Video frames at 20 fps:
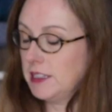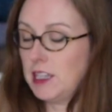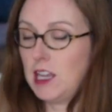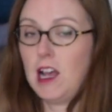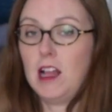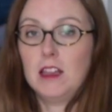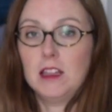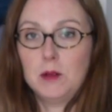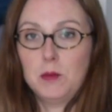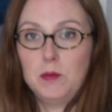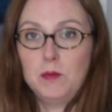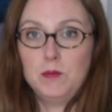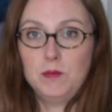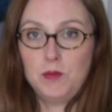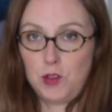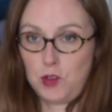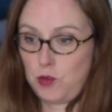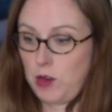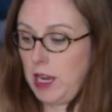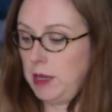color
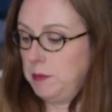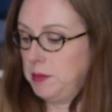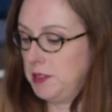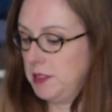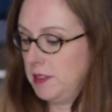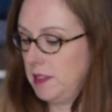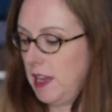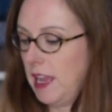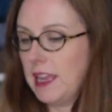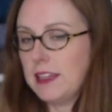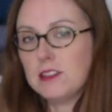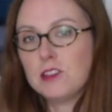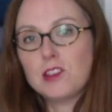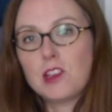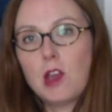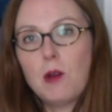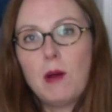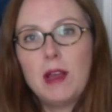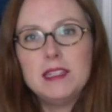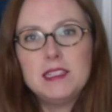stripes. And
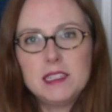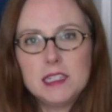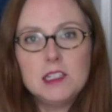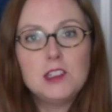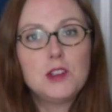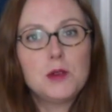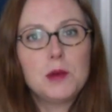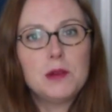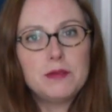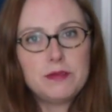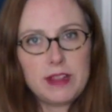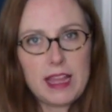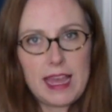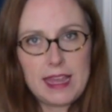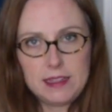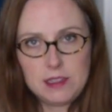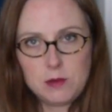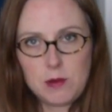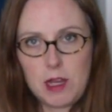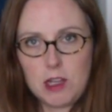so I did do a
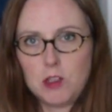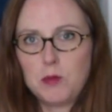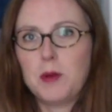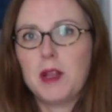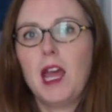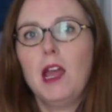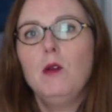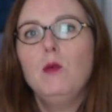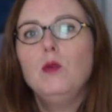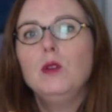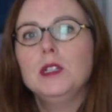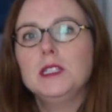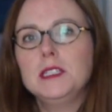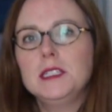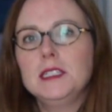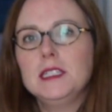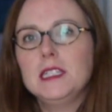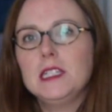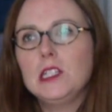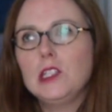flat swatch, but I
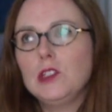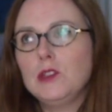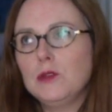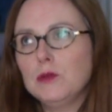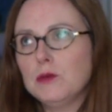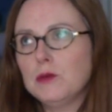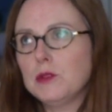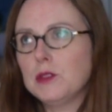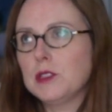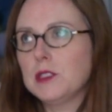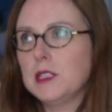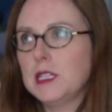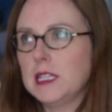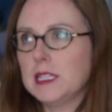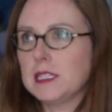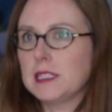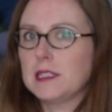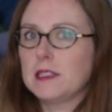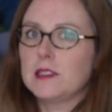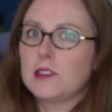wouldn't use
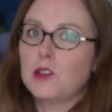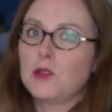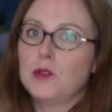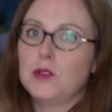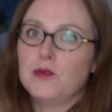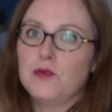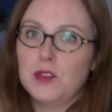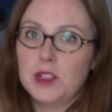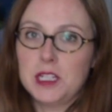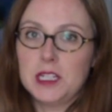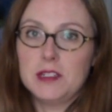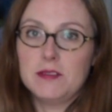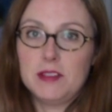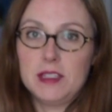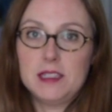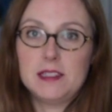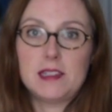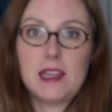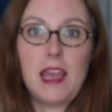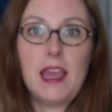this to
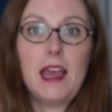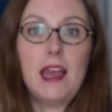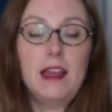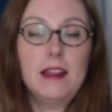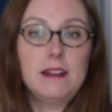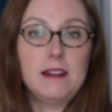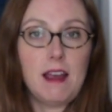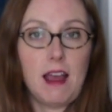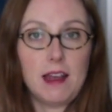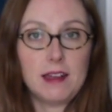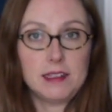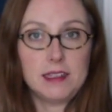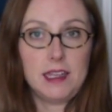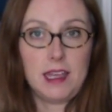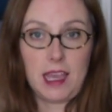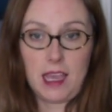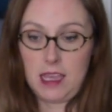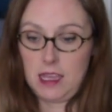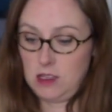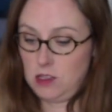definitively say I'd gotten
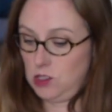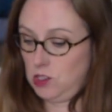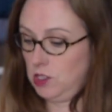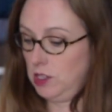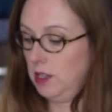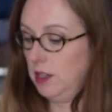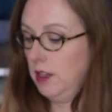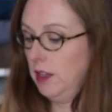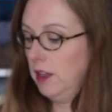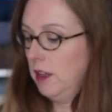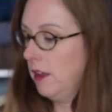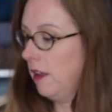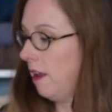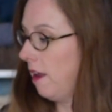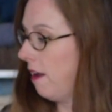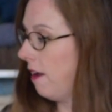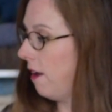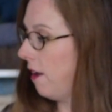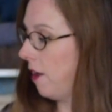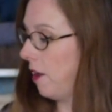gauge.
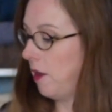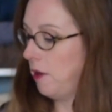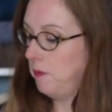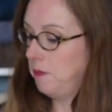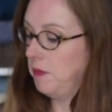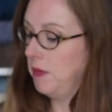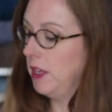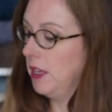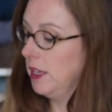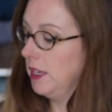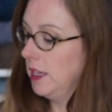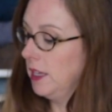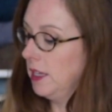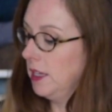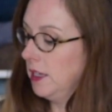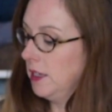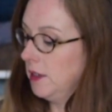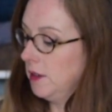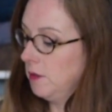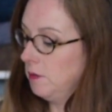
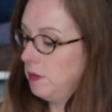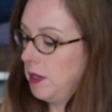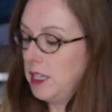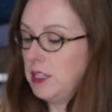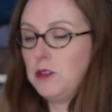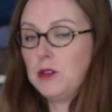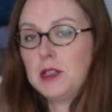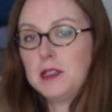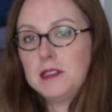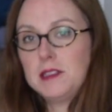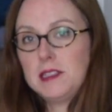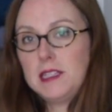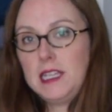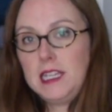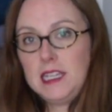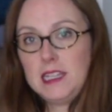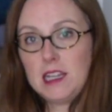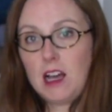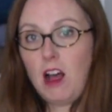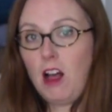But you can
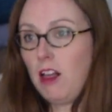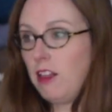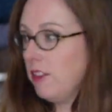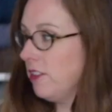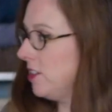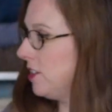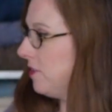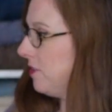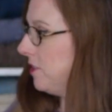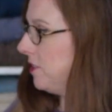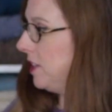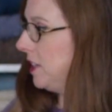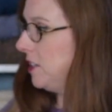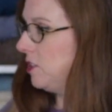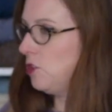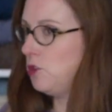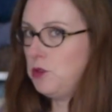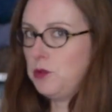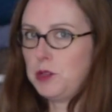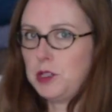see all the different
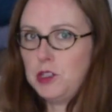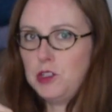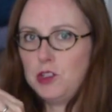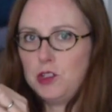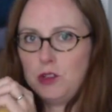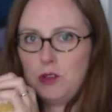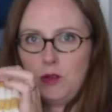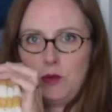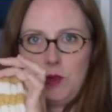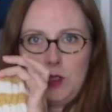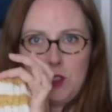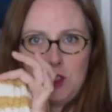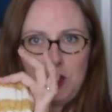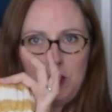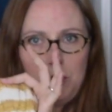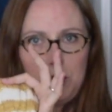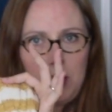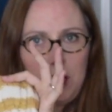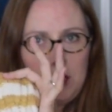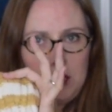things you can do with
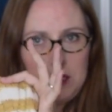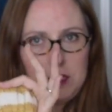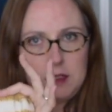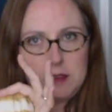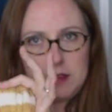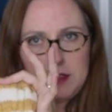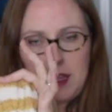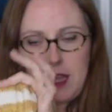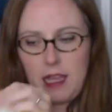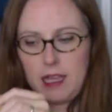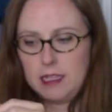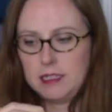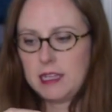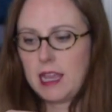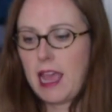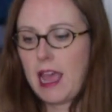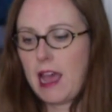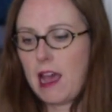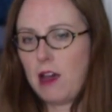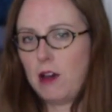two colors and
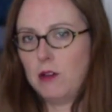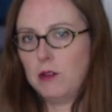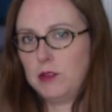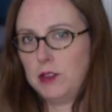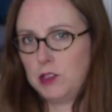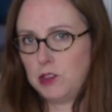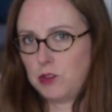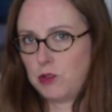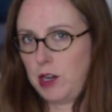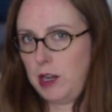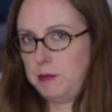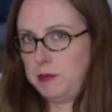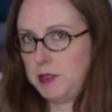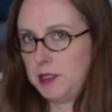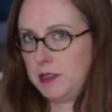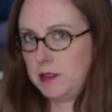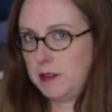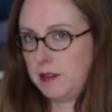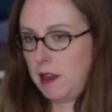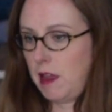how the
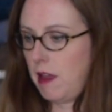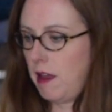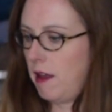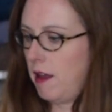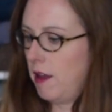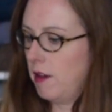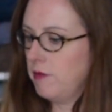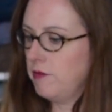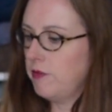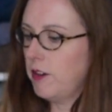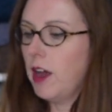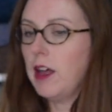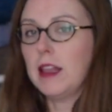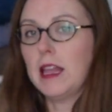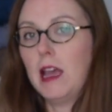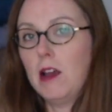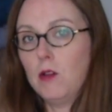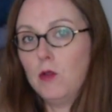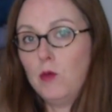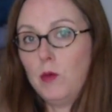stripes fall
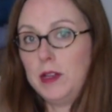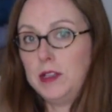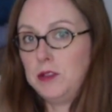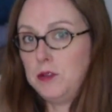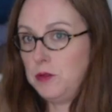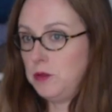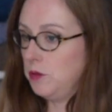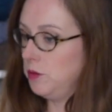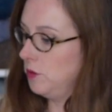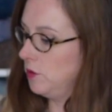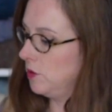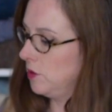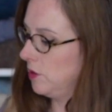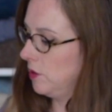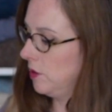out when you